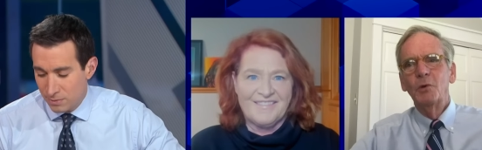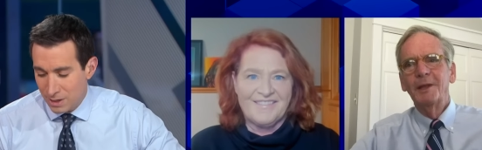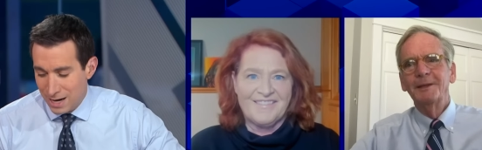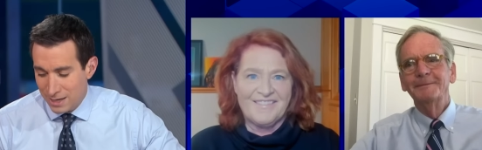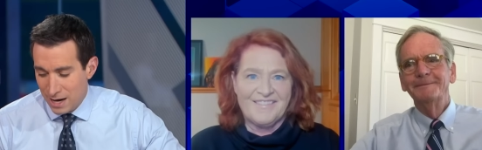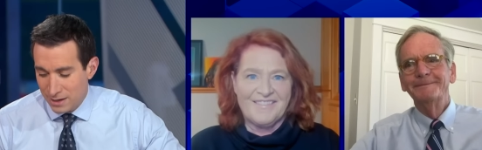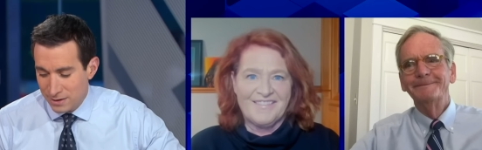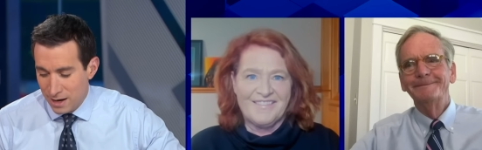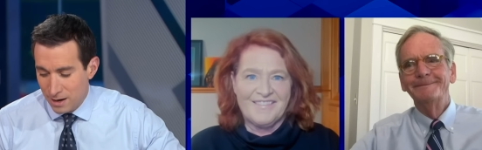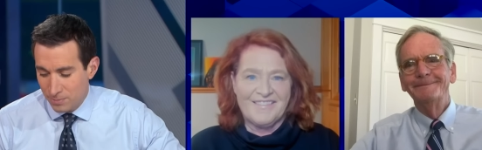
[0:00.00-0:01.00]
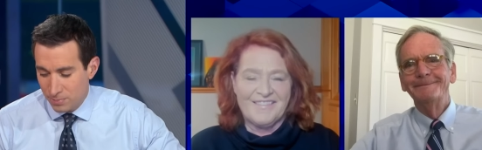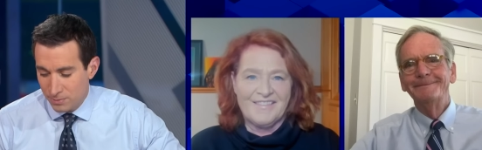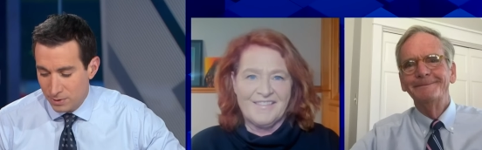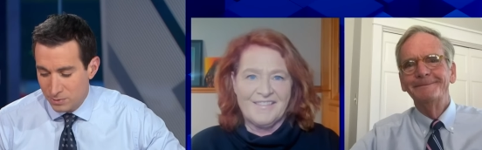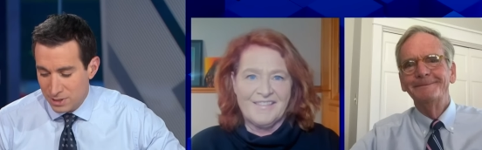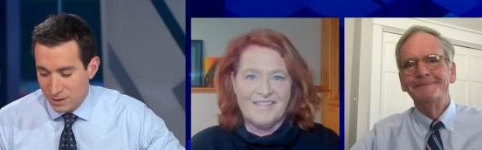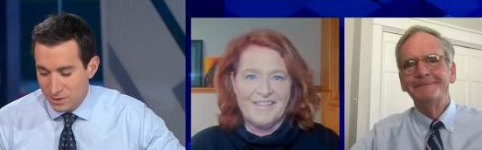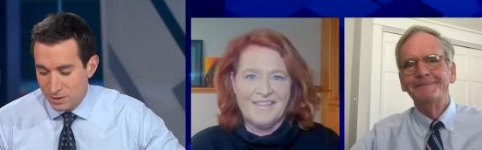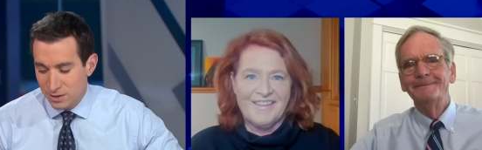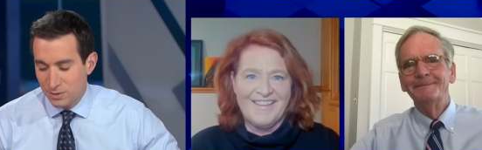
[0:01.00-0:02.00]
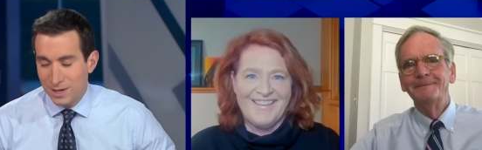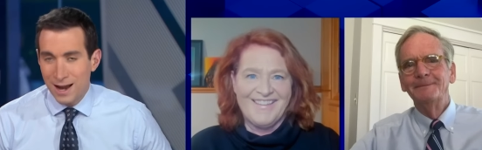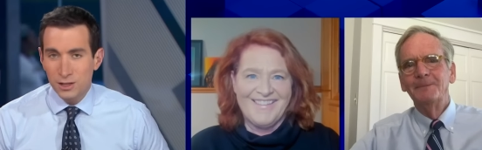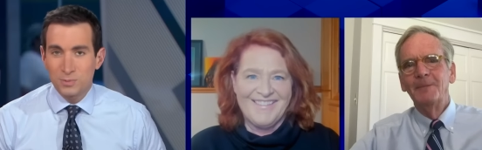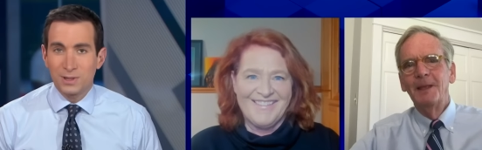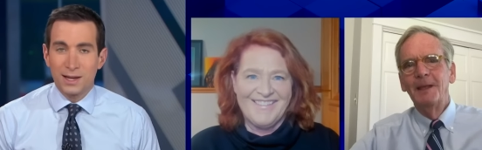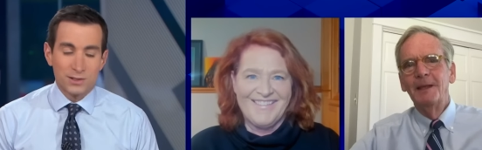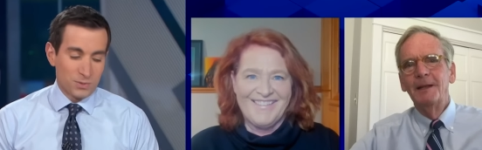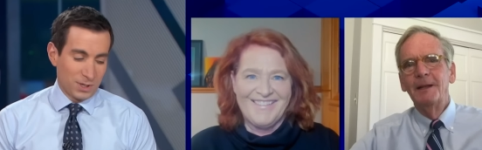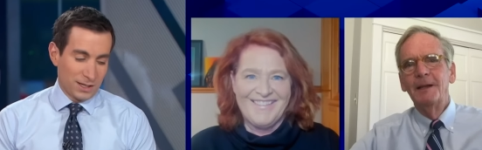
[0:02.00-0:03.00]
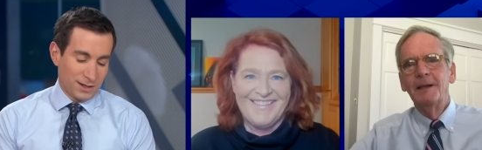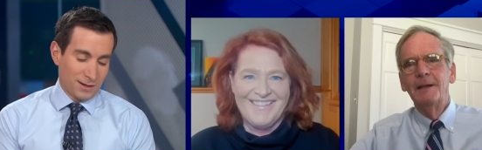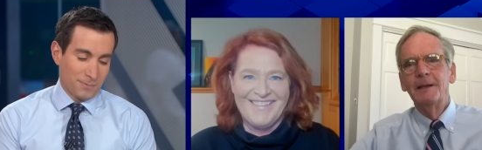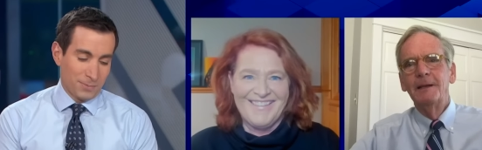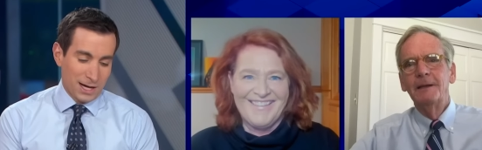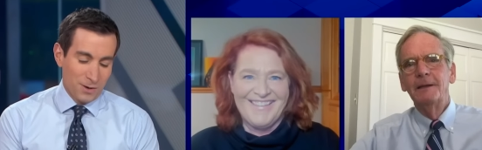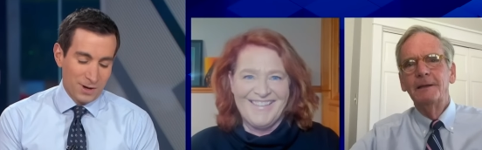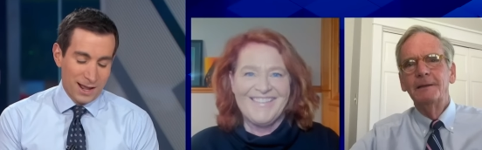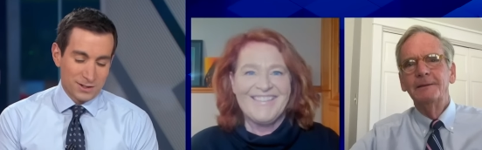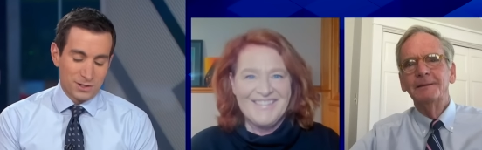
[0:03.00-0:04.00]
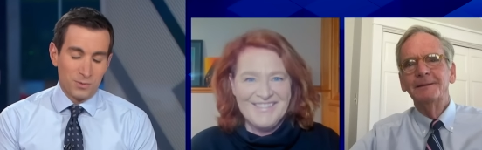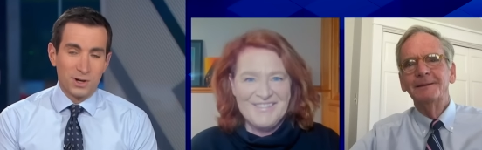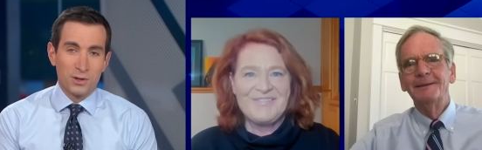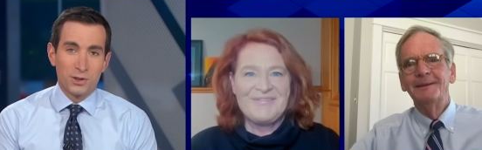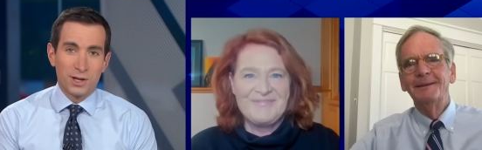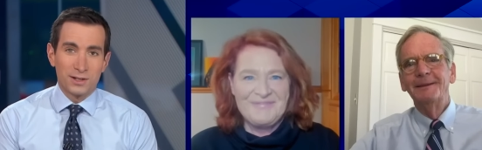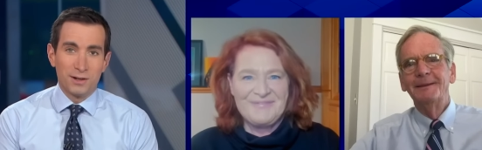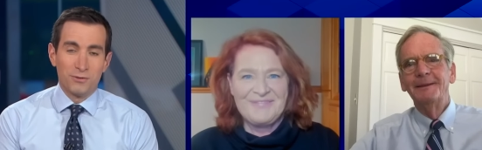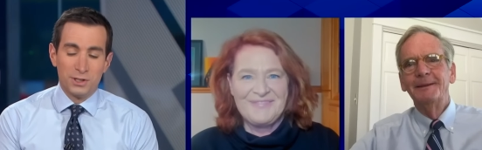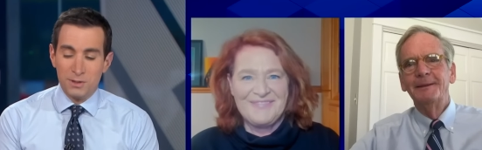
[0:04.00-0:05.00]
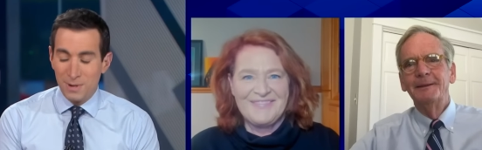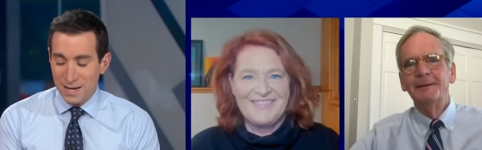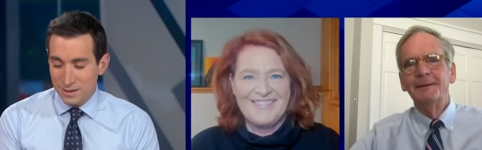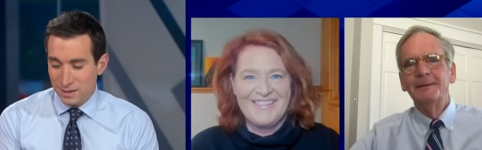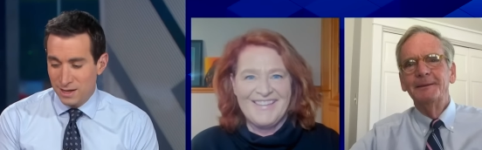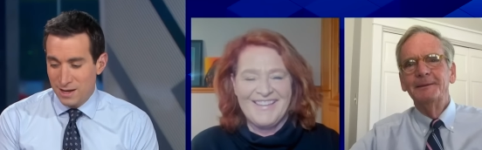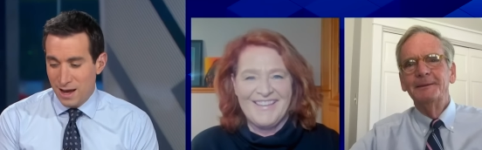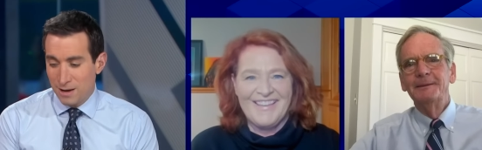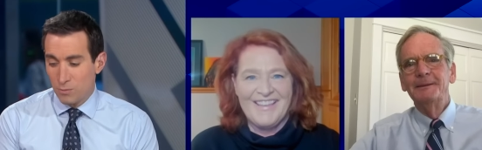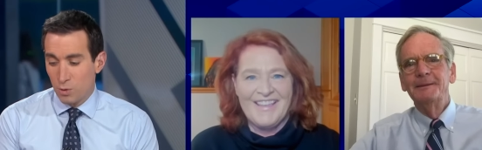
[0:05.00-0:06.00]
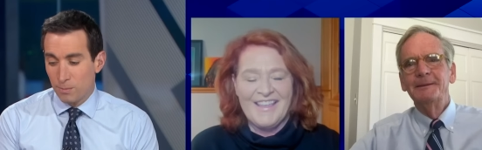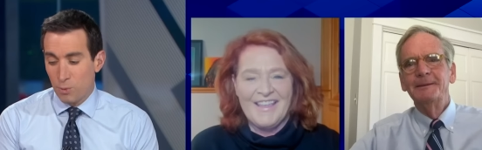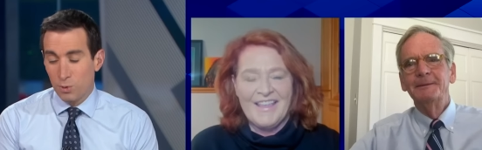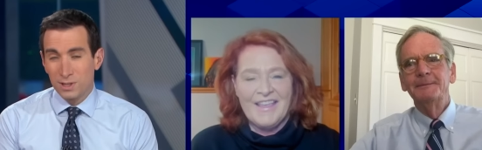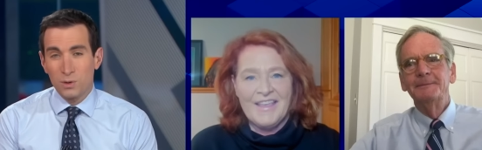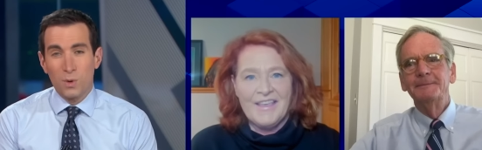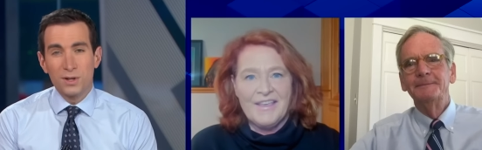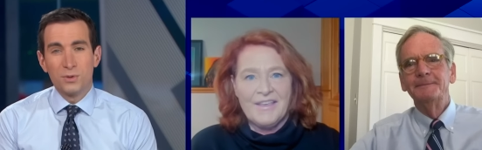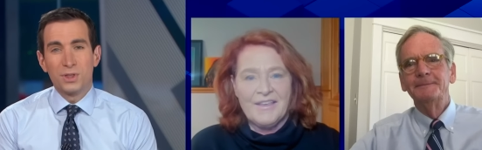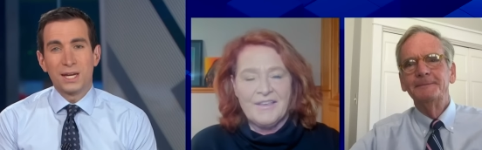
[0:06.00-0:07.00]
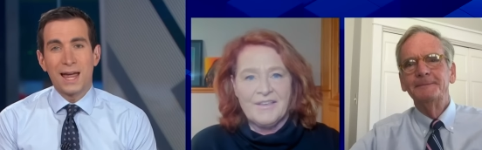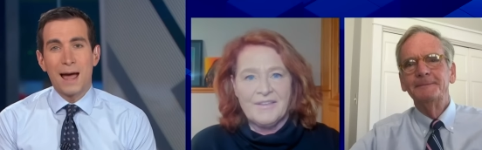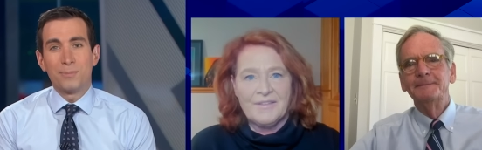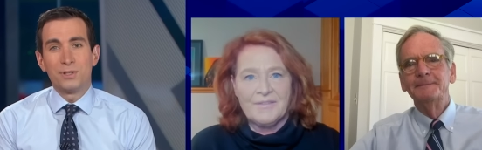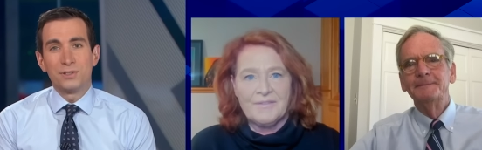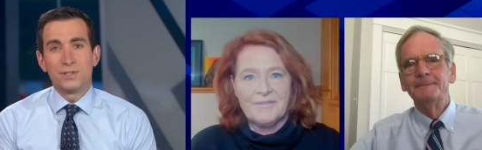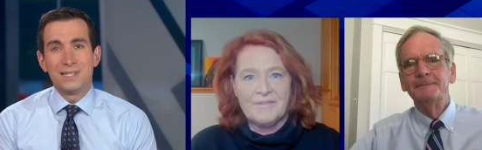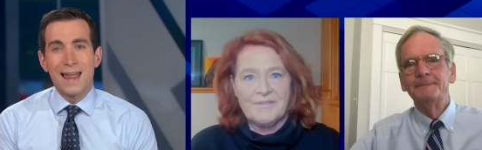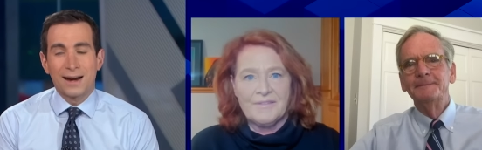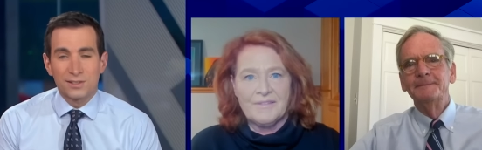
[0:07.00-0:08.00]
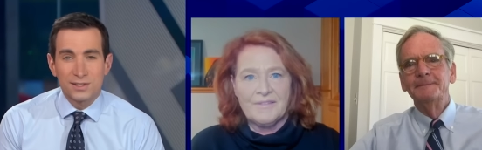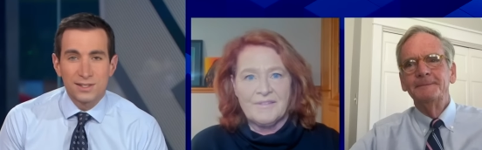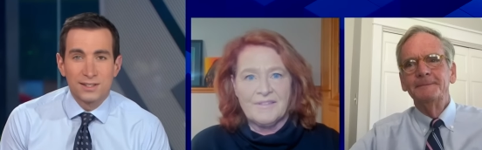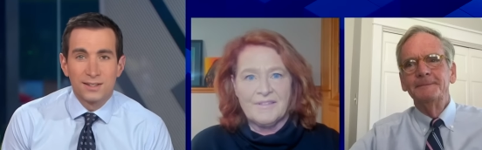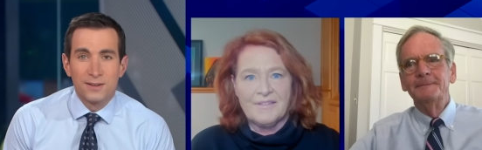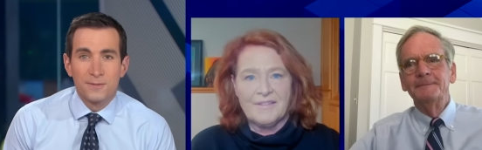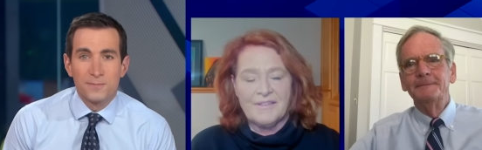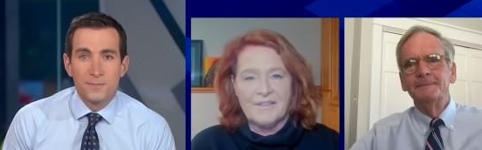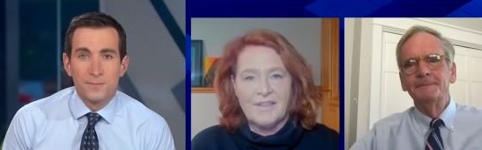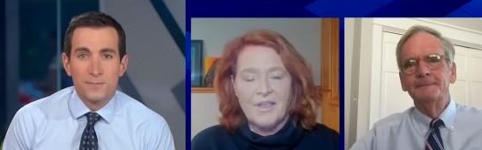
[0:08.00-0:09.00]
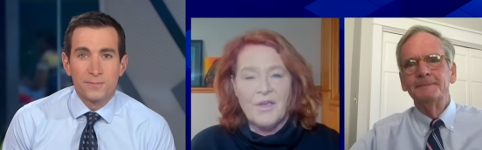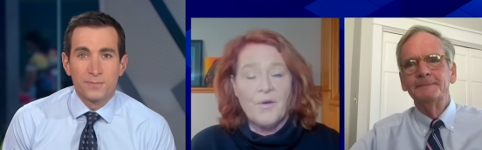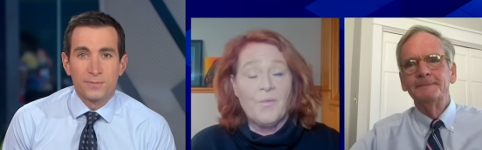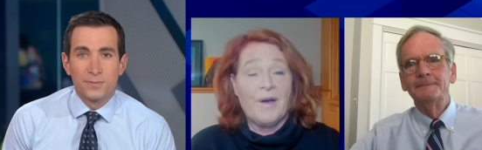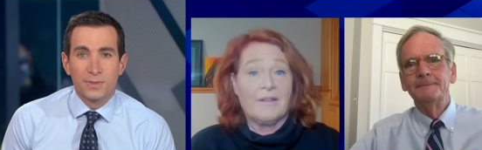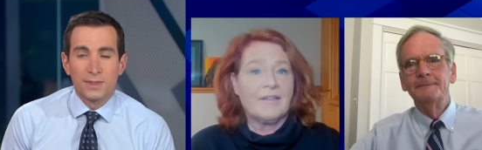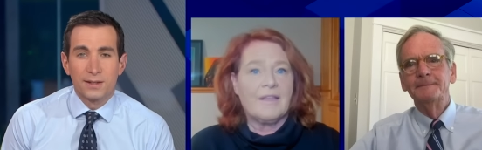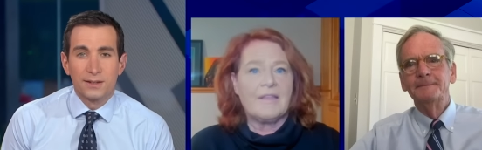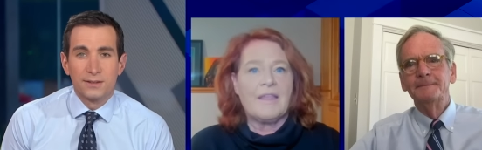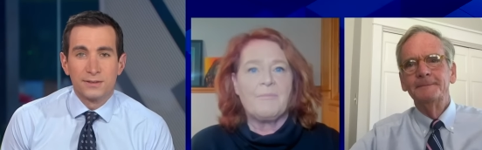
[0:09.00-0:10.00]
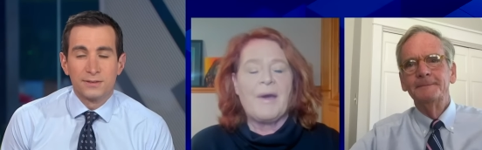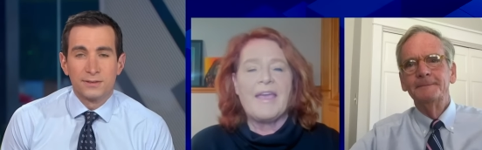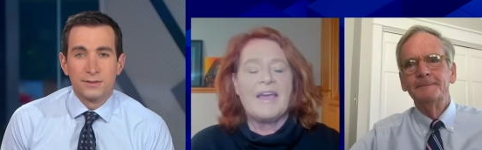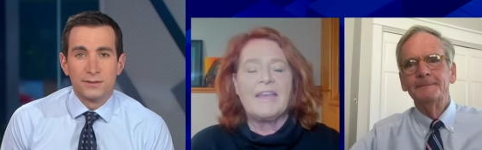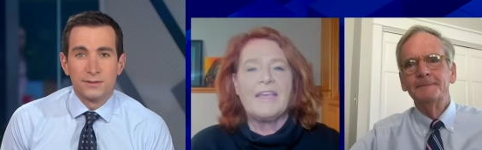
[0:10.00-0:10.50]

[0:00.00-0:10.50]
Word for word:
Speaker 1: Heidi Heitkamp, it was nice to see you in Aspen last week, but I want to ask you what you thought of the debate and, more importantly, what you think happens next.
Speaker 2: Well, eh, eh, by